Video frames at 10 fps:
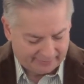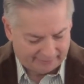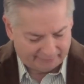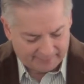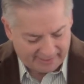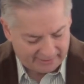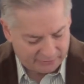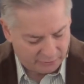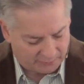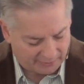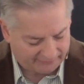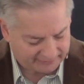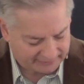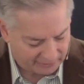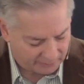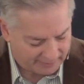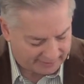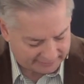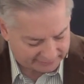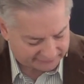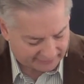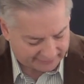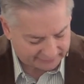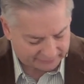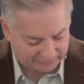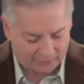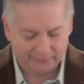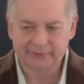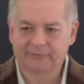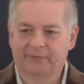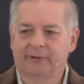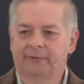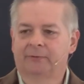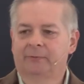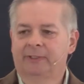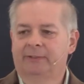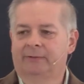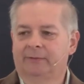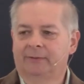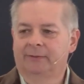of a man who perfectly obeyed his father's law and his father's will.